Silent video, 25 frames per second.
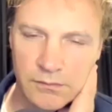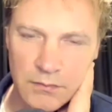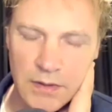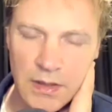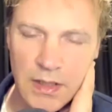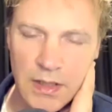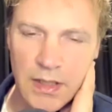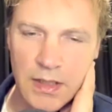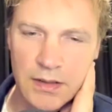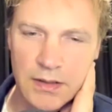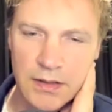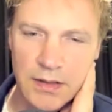
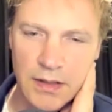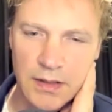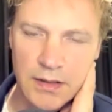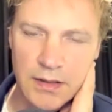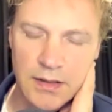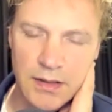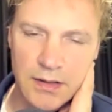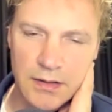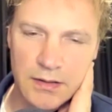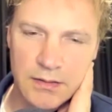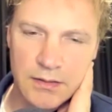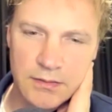Yeah.
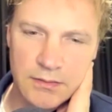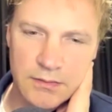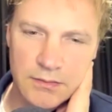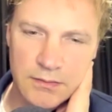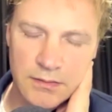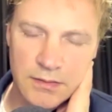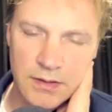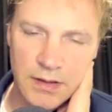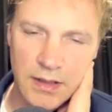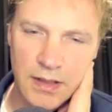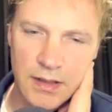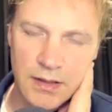
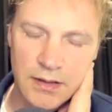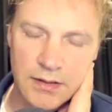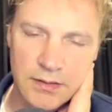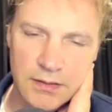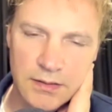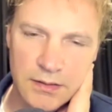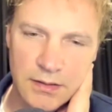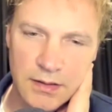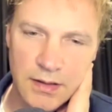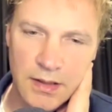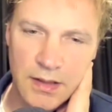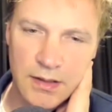
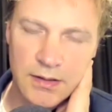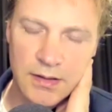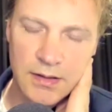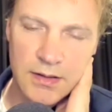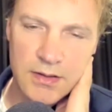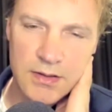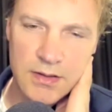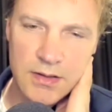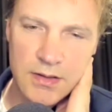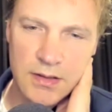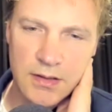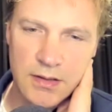Yeah, and
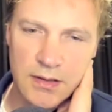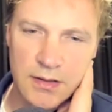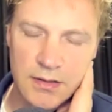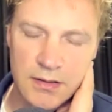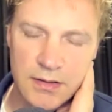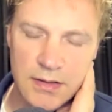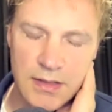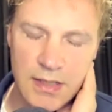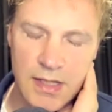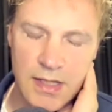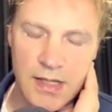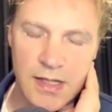
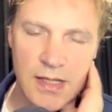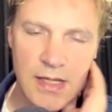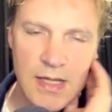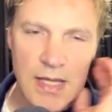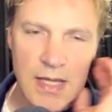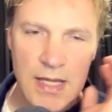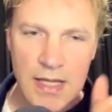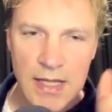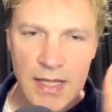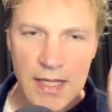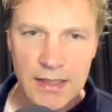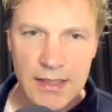
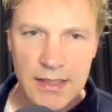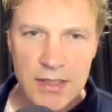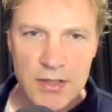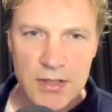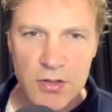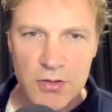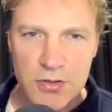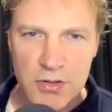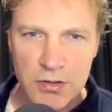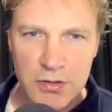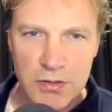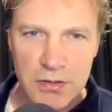that's
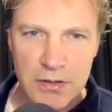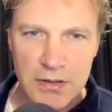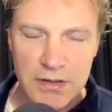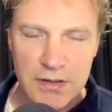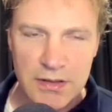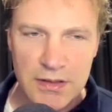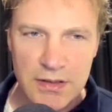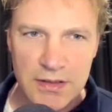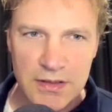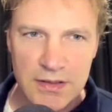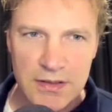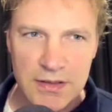also
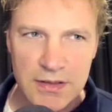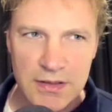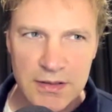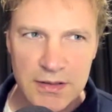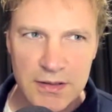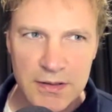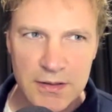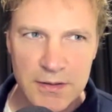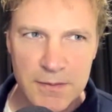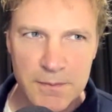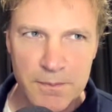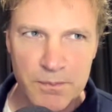
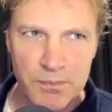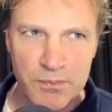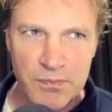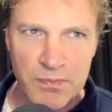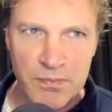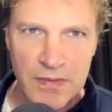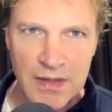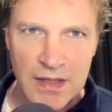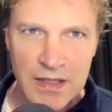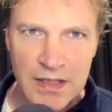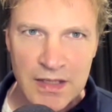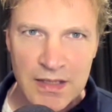the
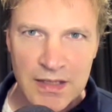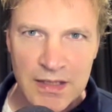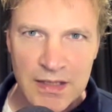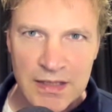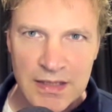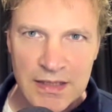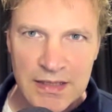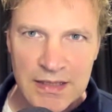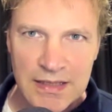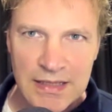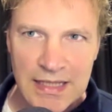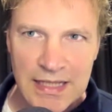
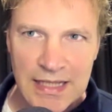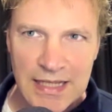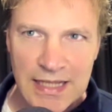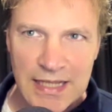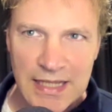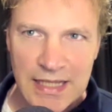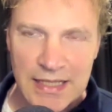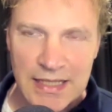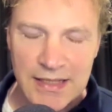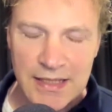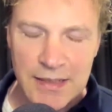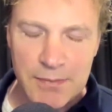
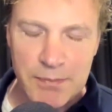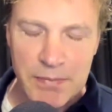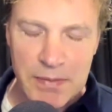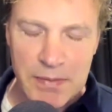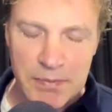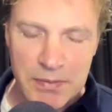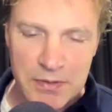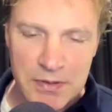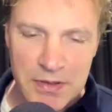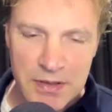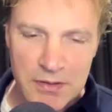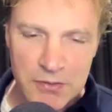I think
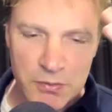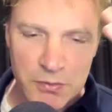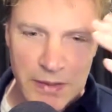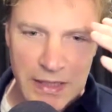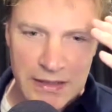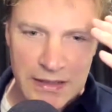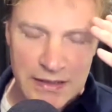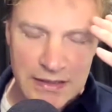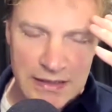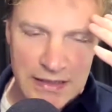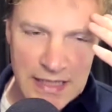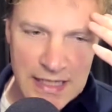people don't
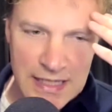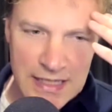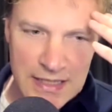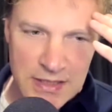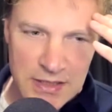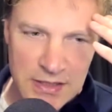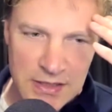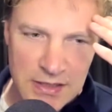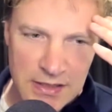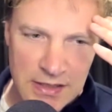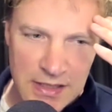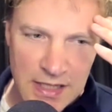
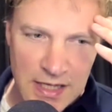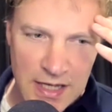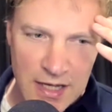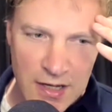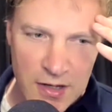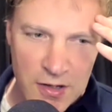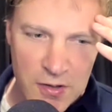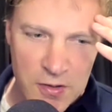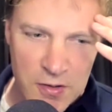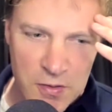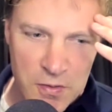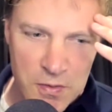recognize
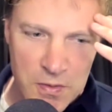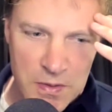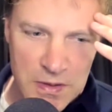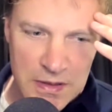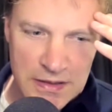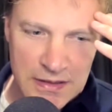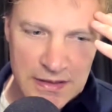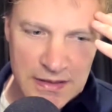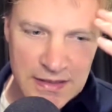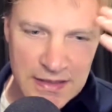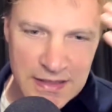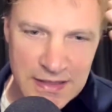how
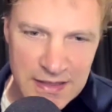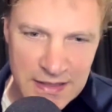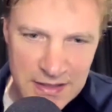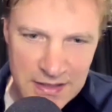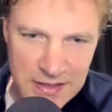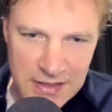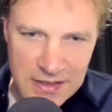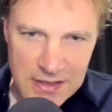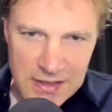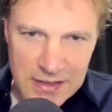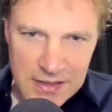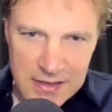
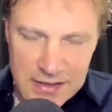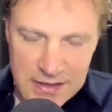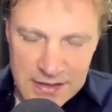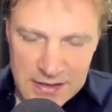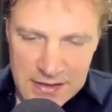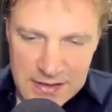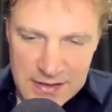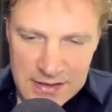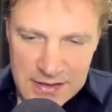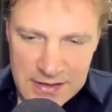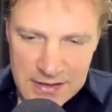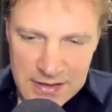these,
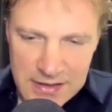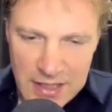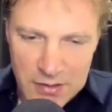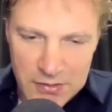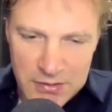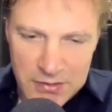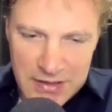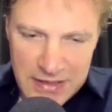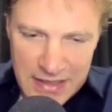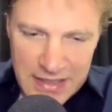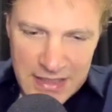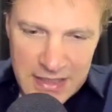
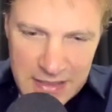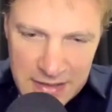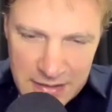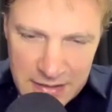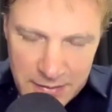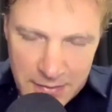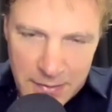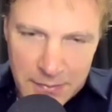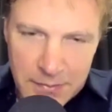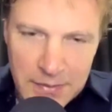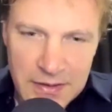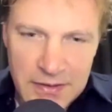I
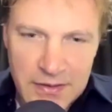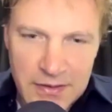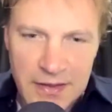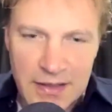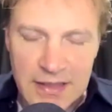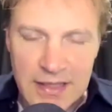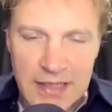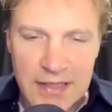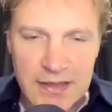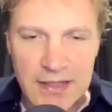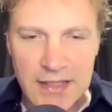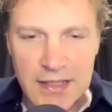mean,
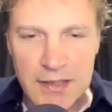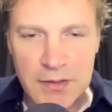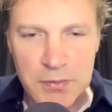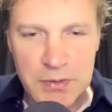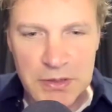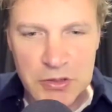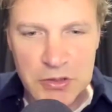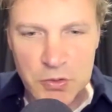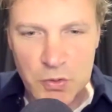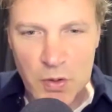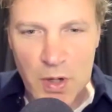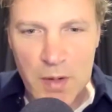they think
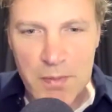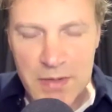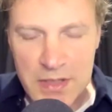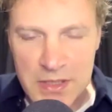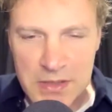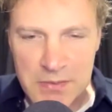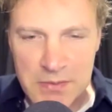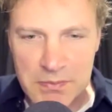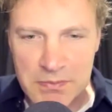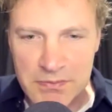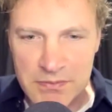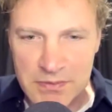with
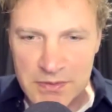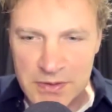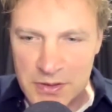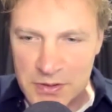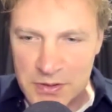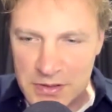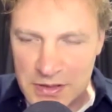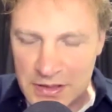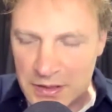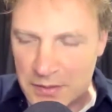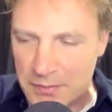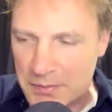traumas
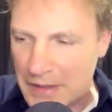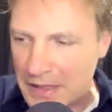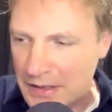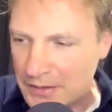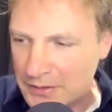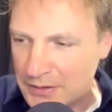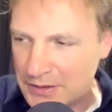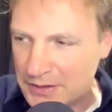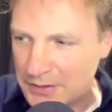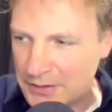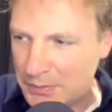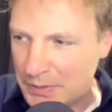usually
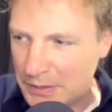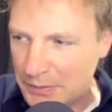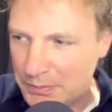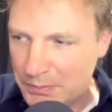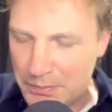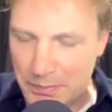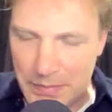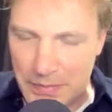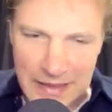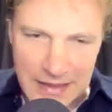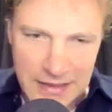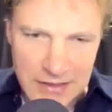about
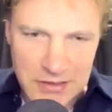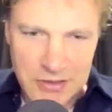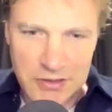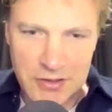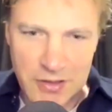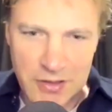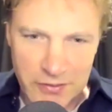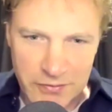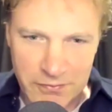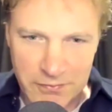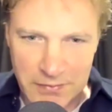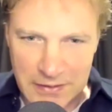big
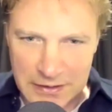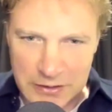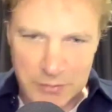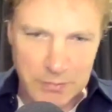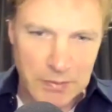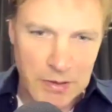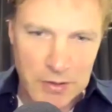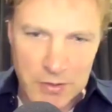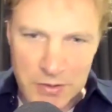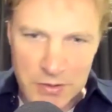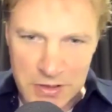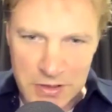stuff,
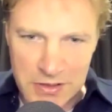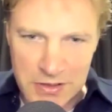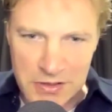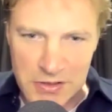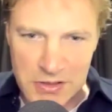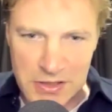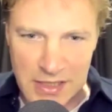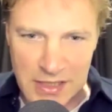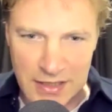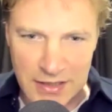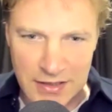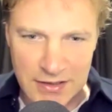
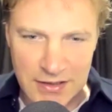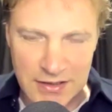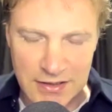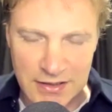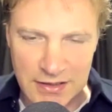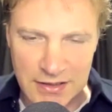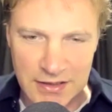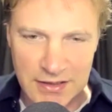explosions and